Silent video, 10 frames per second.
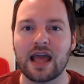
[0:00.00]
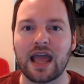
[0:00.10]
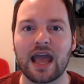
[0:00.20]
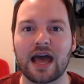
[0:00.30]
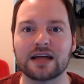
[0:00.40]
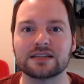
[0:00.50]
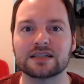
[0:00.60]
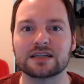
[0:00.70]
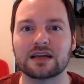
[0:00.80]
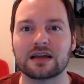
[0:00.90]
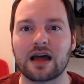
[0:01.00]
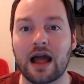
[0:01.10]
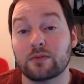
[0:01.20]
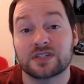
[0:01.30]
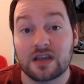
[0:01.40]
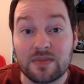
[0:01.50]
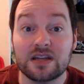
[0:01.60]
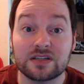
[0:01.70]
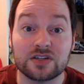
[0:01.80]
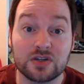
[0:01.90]
and I was
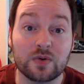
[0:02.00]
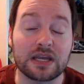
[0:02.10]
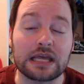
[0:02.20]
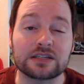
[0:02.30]
committed to doing it,